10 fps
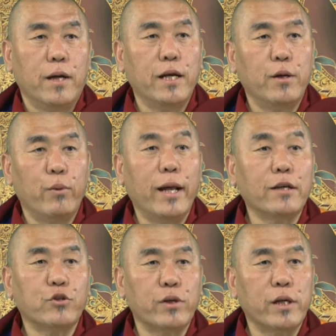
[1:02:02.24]
and
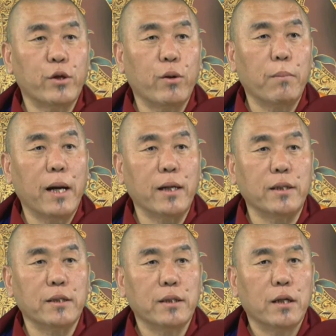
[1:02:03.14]
well-train your
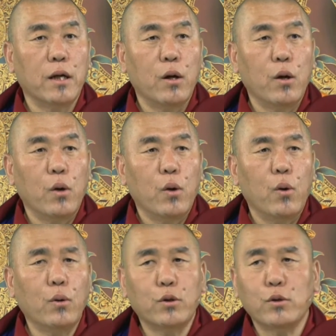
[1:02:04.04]
mind,
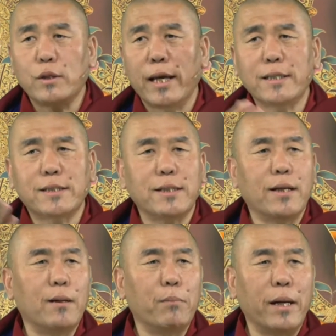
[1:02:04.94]
all those
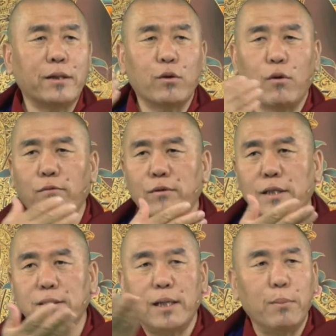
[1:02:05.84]
external matter of
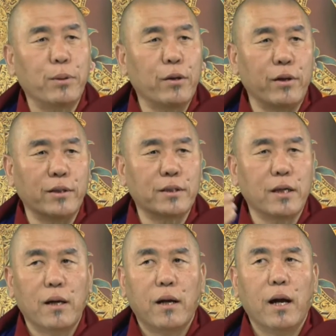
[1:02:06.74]
this appearance
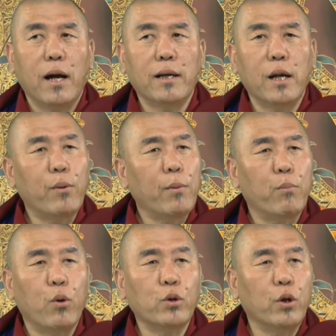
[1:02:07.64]
are never
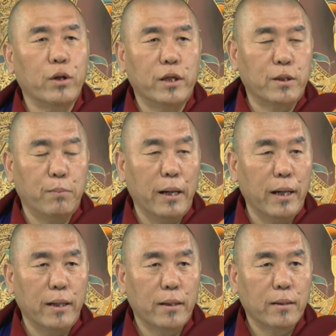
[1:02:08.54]
bothered
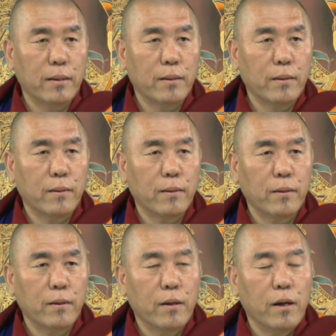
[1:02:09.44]
by.
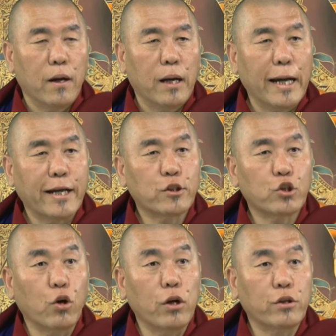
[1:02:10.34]
Like a
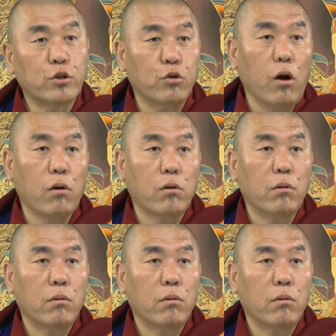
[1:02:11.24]
solid rock,